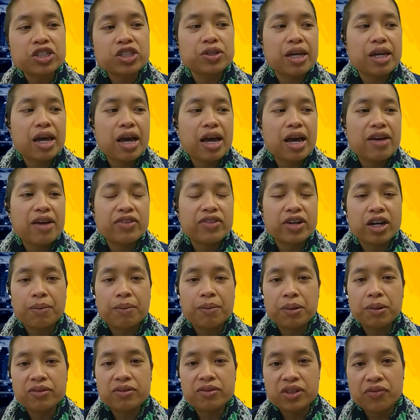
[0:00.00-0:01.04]
have a
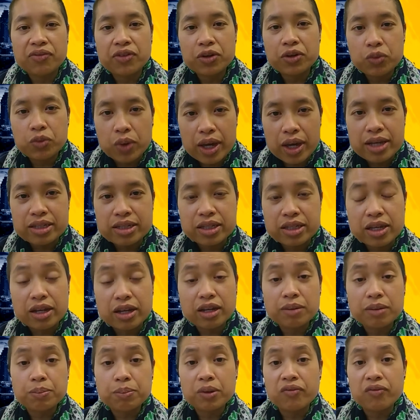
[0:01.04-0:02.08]
couple of different ways that you
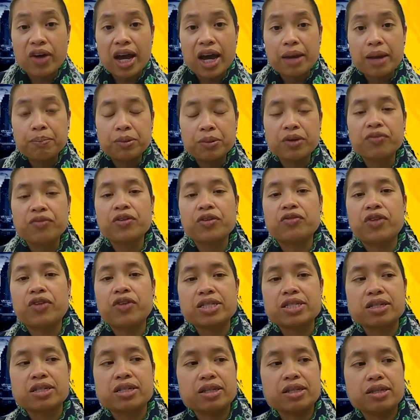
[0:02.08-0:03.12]
can provide proof of
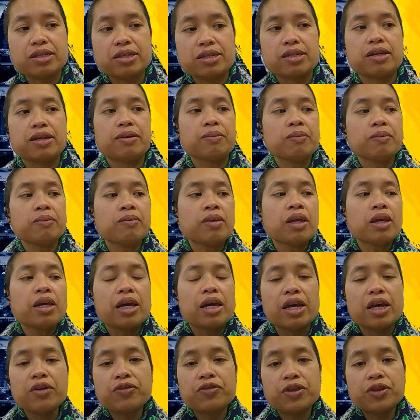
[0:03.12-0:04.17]
residency.
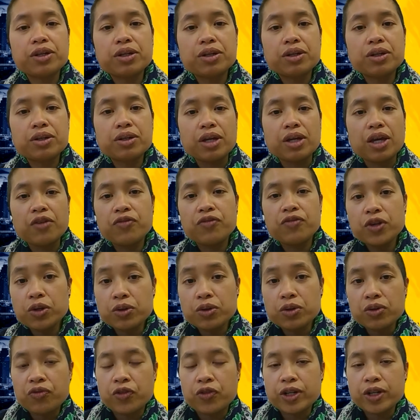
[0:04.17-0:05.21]
If
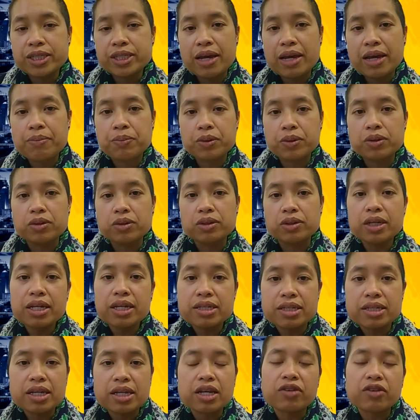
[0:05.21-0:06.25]
you're, for example,
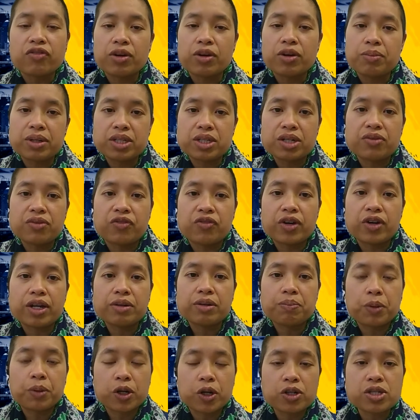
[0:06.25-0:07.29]
leasing from a
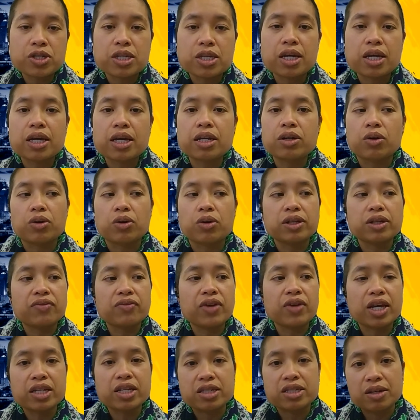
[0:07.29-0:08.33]
different person or
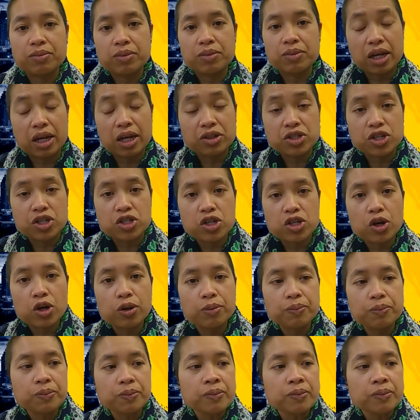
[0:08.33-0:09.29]
living in someone else's home,